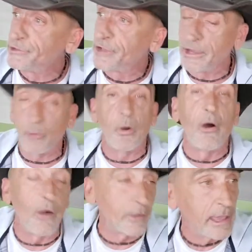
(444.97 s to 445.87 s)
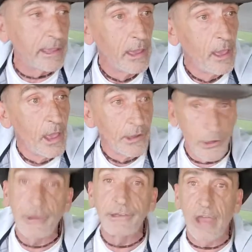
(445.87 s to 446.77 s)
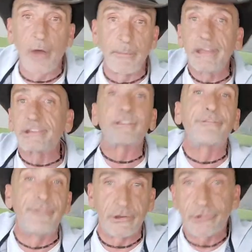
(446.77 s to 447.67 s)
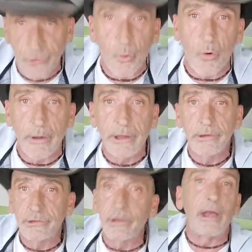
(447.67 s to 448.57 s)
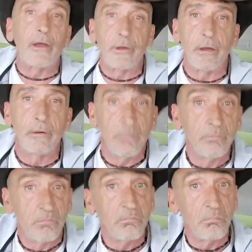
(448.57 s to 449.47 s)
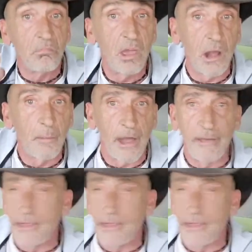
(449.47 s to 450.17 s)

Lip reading: tell you? Well, okay, you can tell me it's the fish story scenario, and I'll